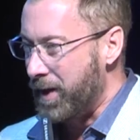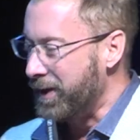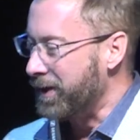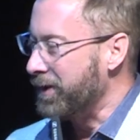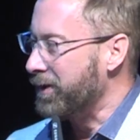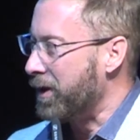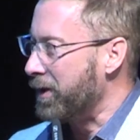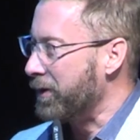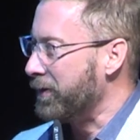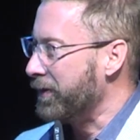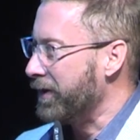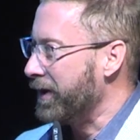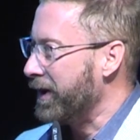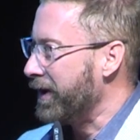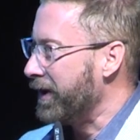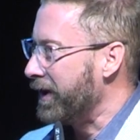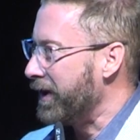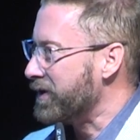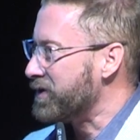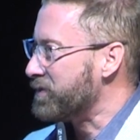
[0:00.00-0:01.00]
Money
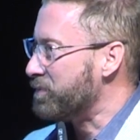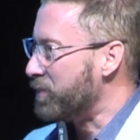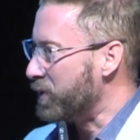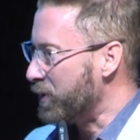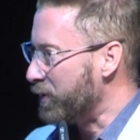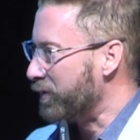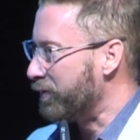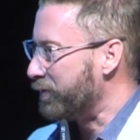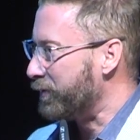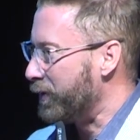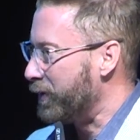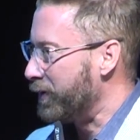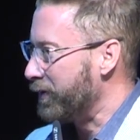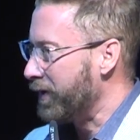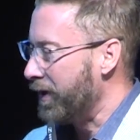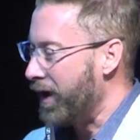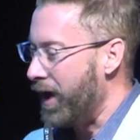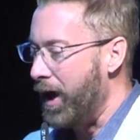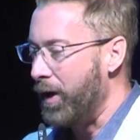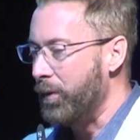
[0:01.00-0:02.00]
laundering is
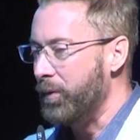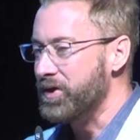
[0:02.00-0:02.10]
beautiful.